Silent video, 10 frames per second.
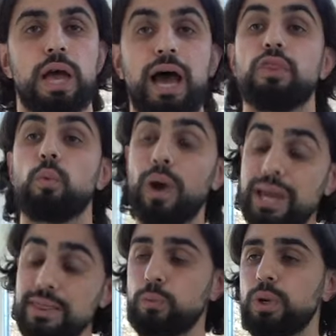And the
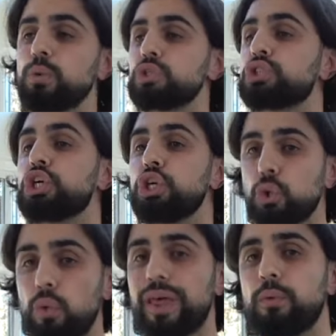way that we will
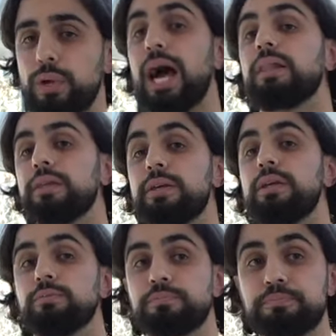secure that reality
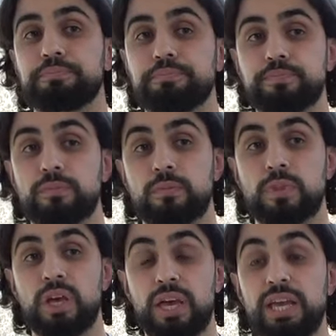
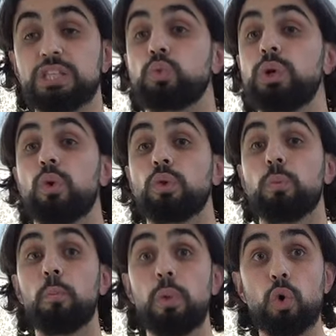is we will
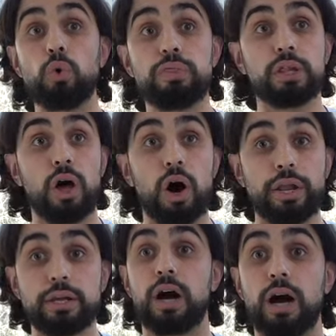mow the lawn
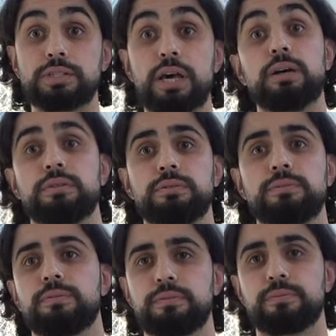in Gaza,
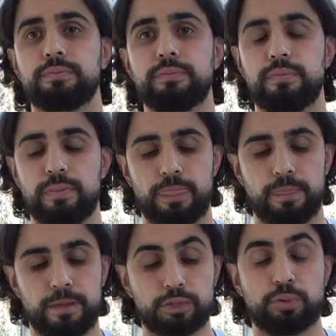
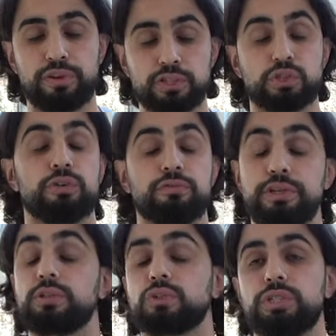as Professor
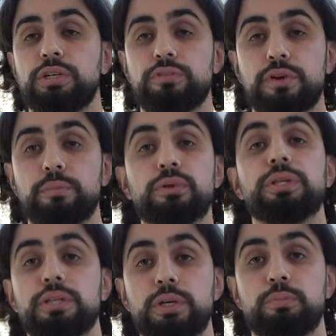Finkelstein very
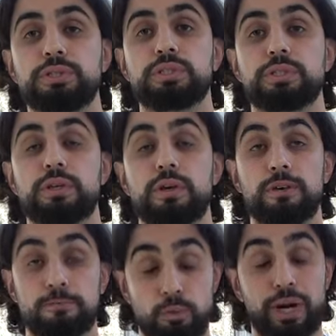brilliantly puts,
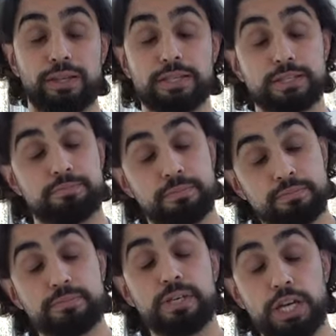or at least
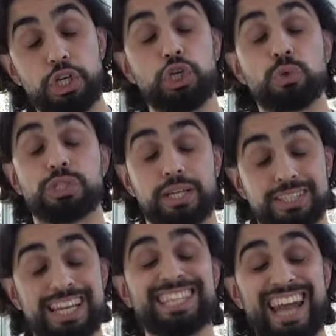he used it
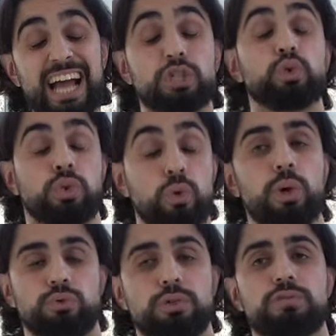because that's an actual
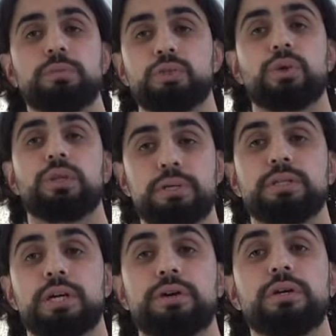quote from the Israeli
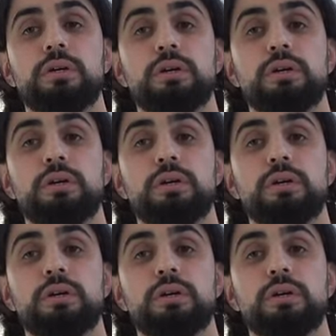military.